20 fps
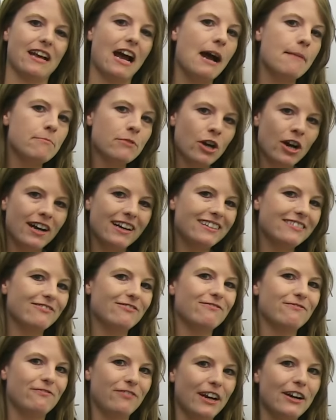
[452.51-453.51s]
I'm not
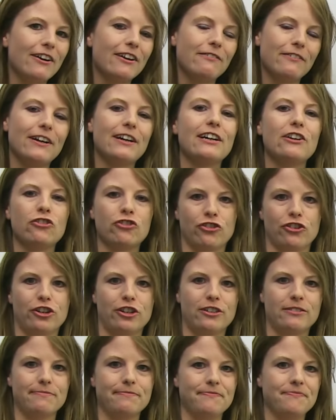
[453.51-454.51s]
very, very
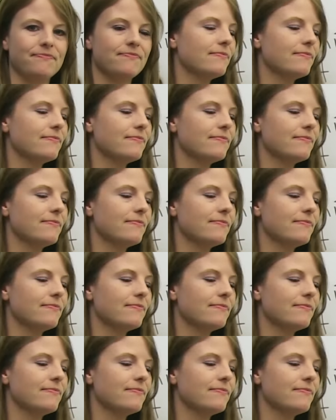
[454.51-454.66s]
sure.